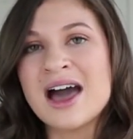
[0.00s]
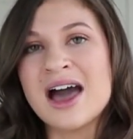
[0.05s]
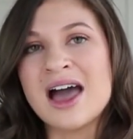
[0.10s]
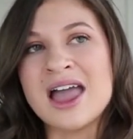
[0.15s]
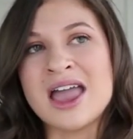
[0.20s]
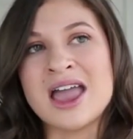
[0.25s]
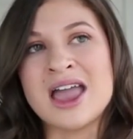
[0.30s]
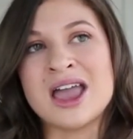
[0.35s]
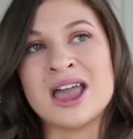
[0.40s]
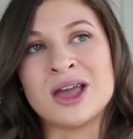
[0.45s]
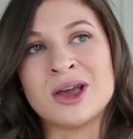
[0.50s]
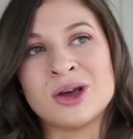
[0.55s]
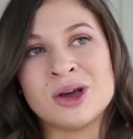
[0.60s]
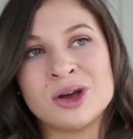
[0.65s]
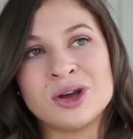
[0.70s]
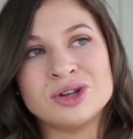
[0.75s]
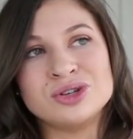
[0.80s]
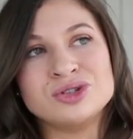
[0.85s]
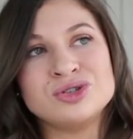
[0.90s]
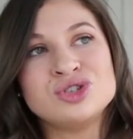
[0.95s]
a
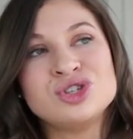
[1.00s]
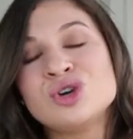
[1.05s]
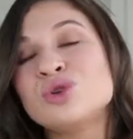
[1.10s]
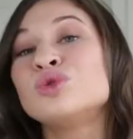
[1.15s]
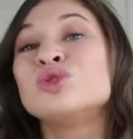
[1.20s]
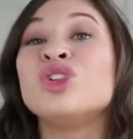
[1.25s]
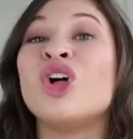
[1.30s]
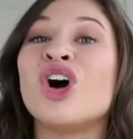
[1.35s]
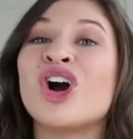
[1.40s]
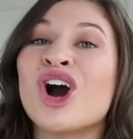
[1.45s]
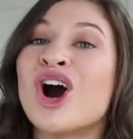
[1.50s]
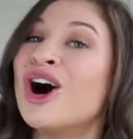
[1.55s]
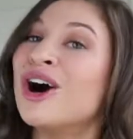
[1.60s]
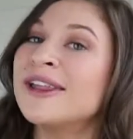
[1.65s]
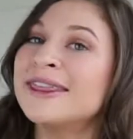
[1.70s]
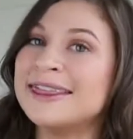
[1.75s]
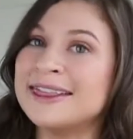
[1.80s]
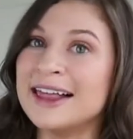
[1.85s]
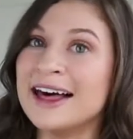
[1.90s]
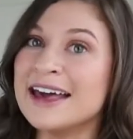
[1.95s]
new look
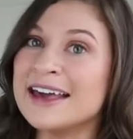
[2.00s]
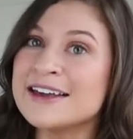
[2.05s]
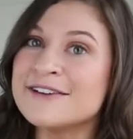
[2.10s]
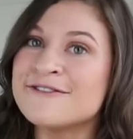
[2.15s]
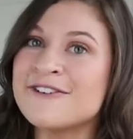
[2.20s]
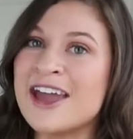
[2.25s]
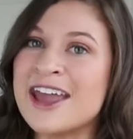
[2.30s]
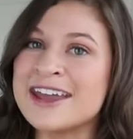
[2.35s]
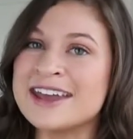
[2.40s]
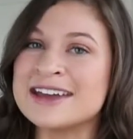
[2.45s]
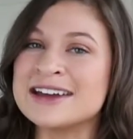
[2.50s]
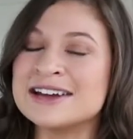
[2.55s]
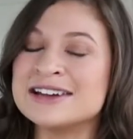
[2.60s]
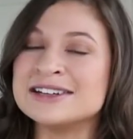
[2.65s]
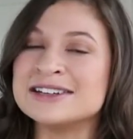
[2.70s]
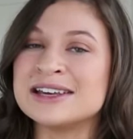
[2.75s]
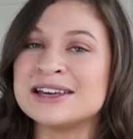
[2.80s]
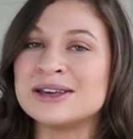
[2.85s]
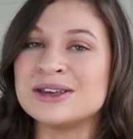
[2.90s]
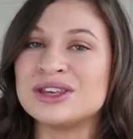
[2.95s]
on life,
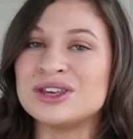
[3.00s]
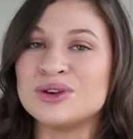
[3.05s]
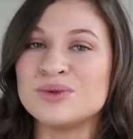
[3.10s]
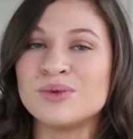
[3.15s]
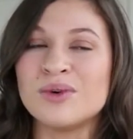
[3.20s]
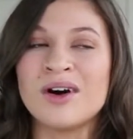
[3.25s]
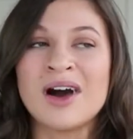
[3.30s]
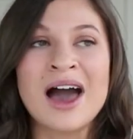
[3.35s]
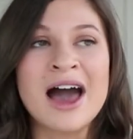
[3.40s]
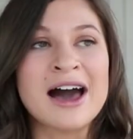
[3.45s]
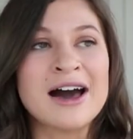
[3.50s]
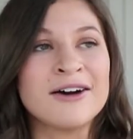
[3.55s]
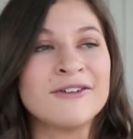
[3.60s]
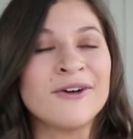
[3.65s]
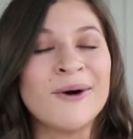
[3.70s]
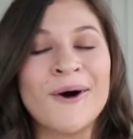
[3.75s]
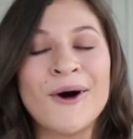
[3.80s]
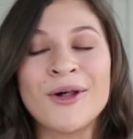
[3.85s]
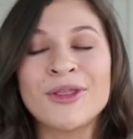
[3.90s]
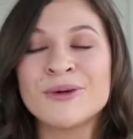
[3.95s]
and you will
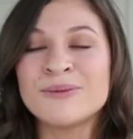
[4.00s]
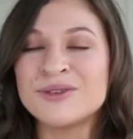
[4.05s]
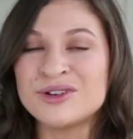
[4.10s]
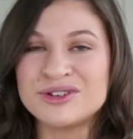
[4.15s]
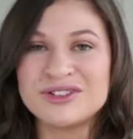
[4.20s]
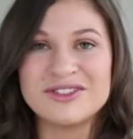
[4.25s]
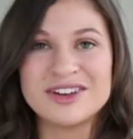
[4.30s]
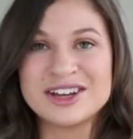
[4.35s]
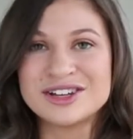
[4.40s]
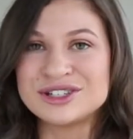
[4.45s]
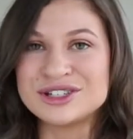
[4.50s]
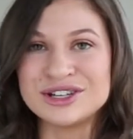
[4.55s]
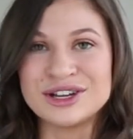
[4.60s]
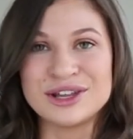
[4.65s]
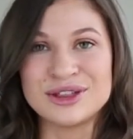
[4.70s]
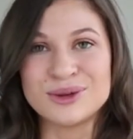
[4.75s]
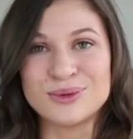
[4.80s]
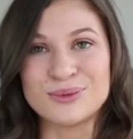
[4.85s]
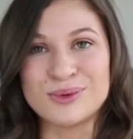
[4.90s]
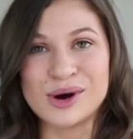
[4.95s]
have all the motivation
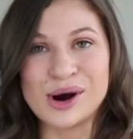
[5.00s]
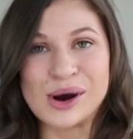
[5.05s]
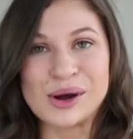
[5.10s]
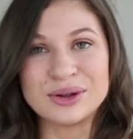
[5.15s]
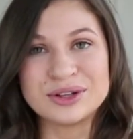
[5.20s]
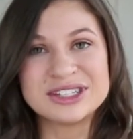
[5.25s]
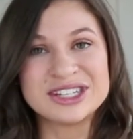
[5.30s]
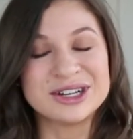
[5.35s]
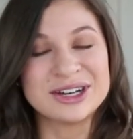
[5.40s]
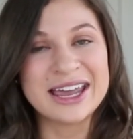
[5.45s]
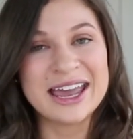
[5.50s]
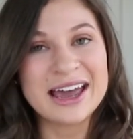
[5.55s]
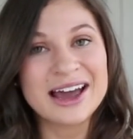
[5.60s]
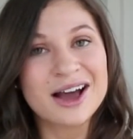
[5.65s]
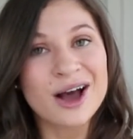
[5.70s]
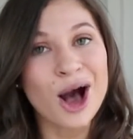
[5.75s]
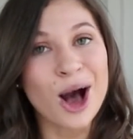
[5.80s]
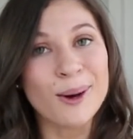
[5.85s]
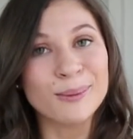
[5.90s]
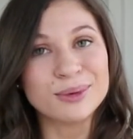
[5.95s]
in the world to get
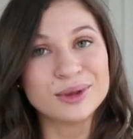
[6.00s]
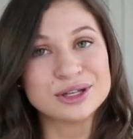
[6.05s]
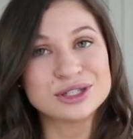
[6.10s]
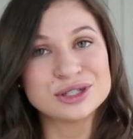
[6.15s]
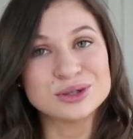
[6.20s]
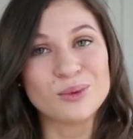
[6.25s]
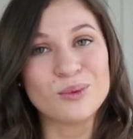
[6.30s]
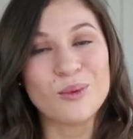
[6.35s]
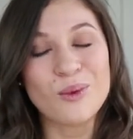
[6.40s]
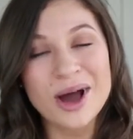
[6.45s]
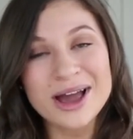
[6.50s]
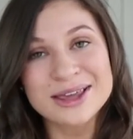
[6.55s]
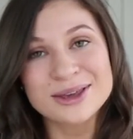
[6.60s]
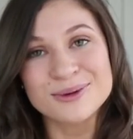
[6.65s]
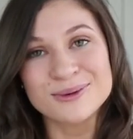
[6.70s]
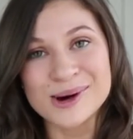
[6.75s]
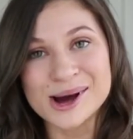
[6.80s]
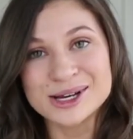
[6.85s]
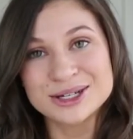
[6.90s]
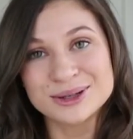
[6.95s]
accomplished what
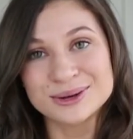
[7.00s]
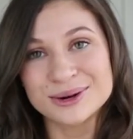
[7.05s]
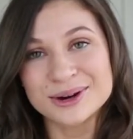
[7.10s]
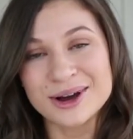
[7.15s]
you want to